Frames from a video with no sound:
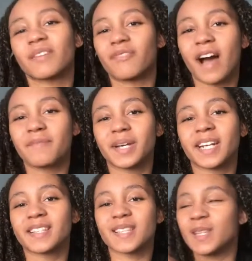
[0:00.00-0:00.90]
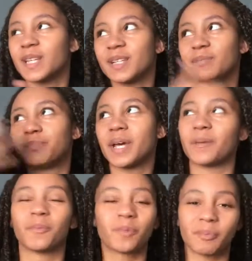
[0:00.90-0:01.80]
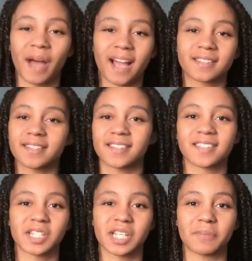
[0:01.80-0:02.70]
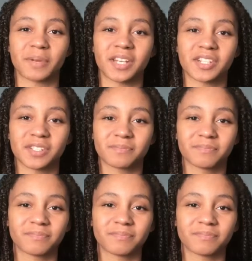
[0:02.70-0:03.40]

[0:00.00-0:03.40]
5 minutes, and then bam, we're back to the same page.